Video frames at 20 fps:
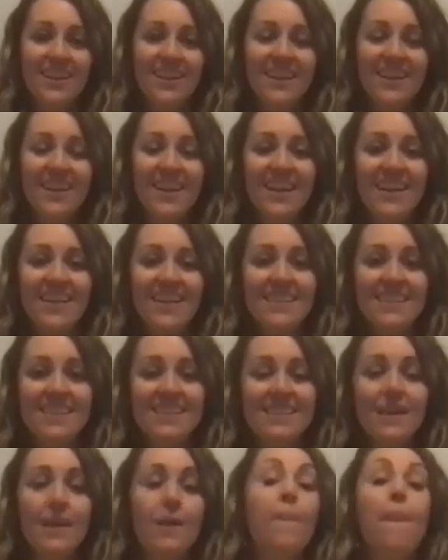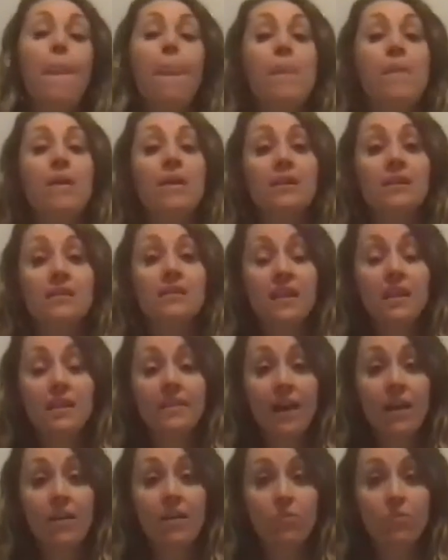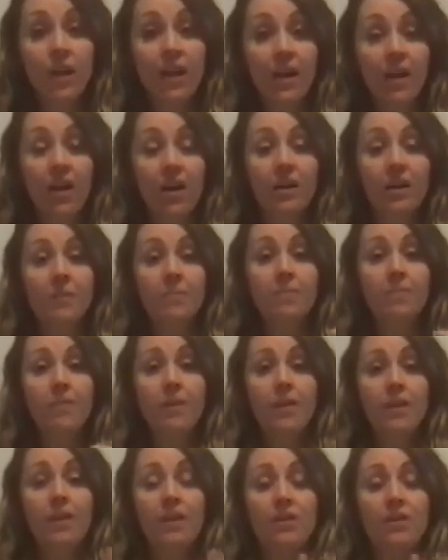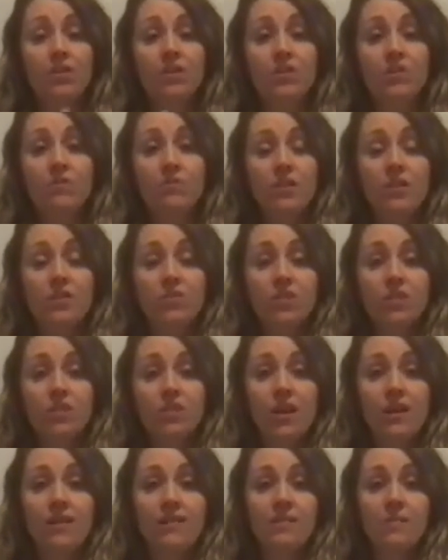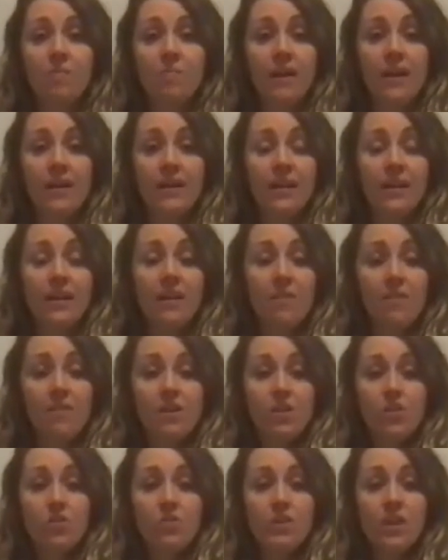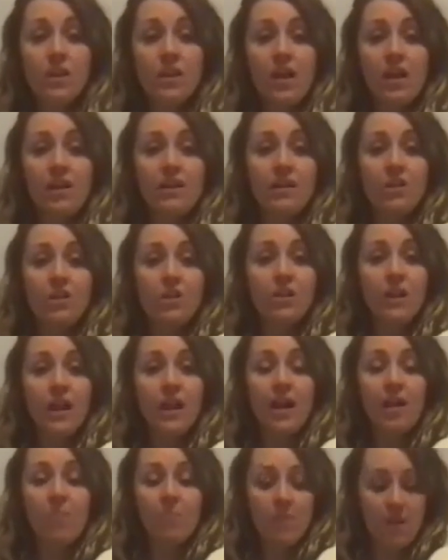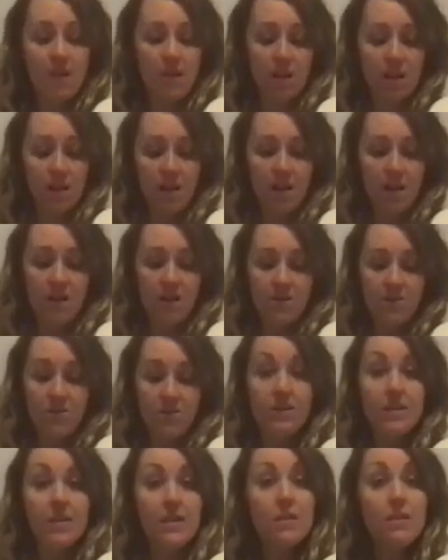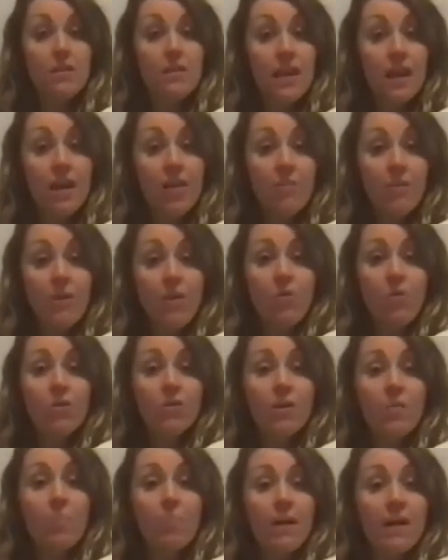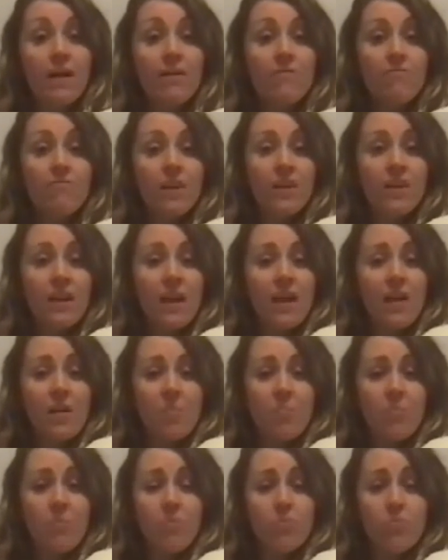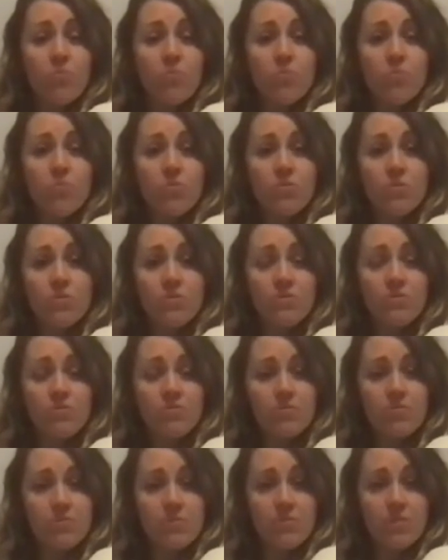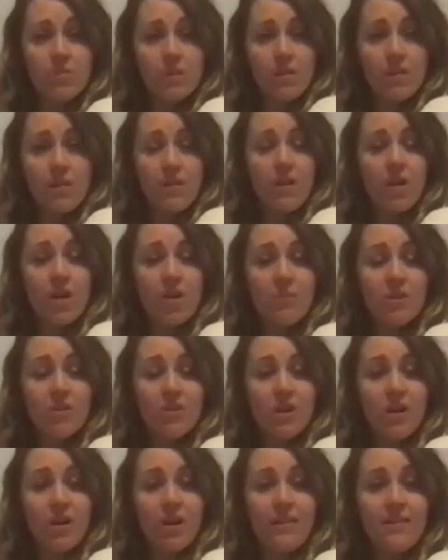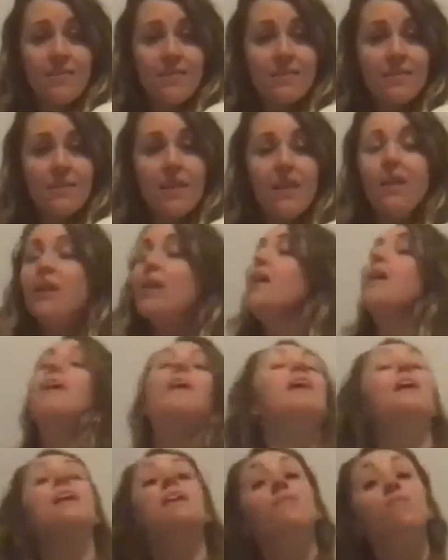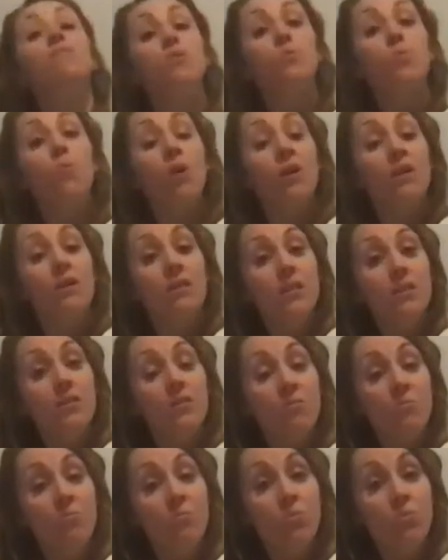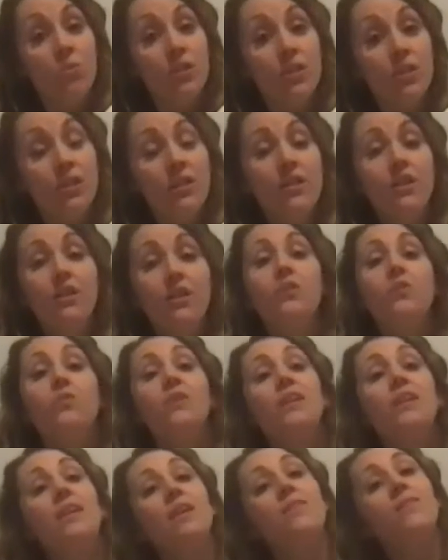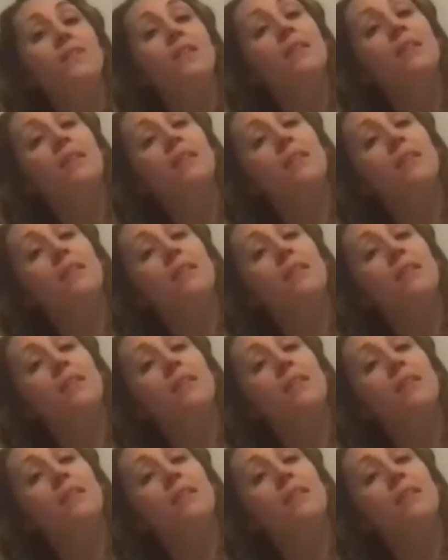Nice. Now you're gonna take that right arm and you're gonna reach across the body, and then you can kind of grab underneath the elbow or above and kind of pull the arm across. And if you want a little more, you can even